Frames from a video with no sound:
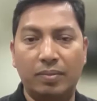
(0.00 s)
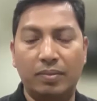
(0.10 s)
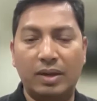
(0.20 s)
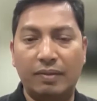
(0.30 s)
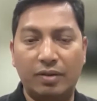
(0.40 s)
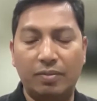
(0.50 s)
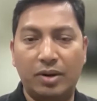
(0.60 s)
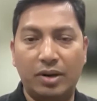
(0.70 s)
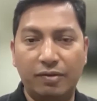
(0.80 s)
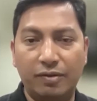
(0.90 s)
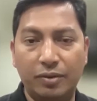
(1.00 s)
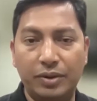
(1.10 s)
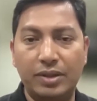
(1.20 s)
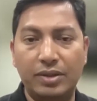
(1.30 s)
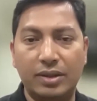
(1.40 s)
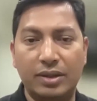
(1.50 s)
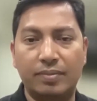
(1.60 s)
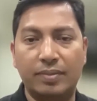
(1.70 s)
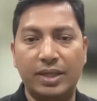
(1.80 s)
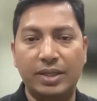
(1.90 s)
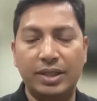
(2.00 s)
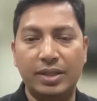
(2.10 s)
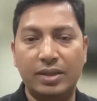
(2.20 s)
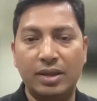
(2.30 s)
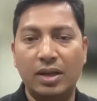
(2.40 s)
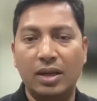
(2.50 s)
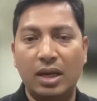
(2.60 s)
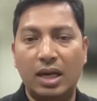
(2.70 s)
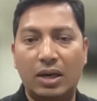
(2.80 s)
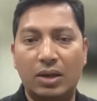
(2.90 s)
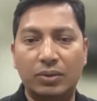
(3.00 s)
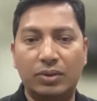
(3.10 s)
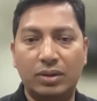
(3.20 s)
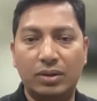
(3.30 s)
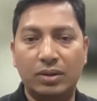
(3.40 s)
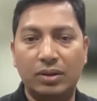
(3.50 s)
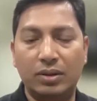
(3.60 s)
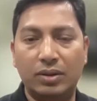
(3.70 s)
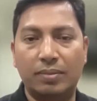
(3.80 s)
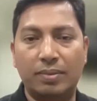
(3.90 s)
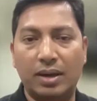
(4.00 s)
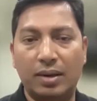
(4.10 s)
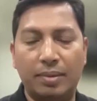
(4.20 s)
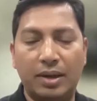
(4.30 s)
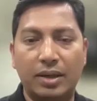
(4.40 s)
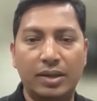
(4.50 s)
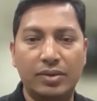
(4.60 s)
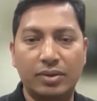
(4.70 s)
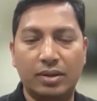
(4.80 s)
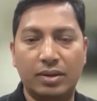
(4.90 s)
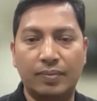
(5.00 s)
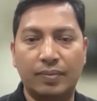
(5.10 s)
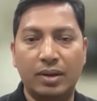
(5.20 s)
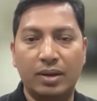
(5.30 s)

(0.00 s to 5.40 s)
level of body fluids. It maintains how your blood is, how